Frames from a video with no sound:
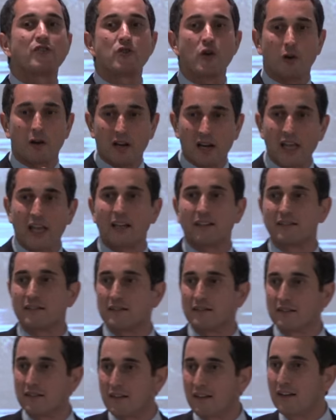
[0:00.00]
to clean
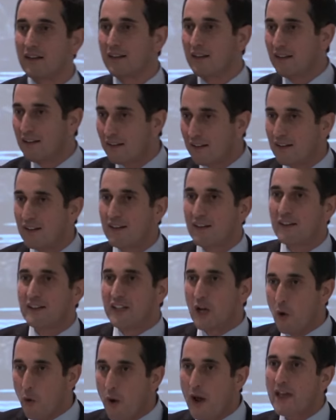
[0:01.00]

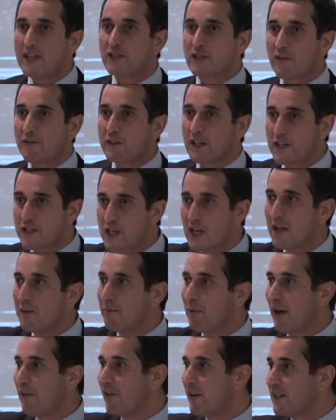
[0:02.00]
the waste of the sheep
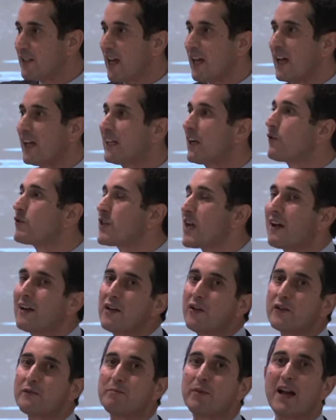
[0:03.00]
every day. And I'll tell
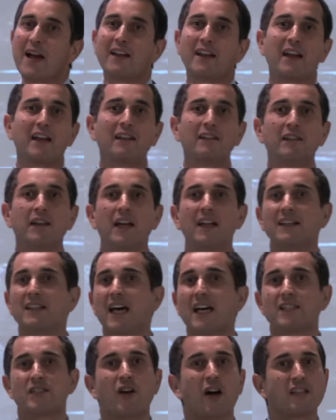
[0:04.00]
you, brethren, it
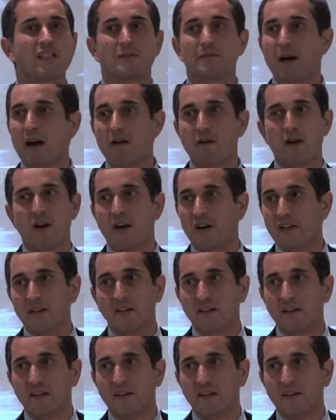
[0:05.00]
does not smell good.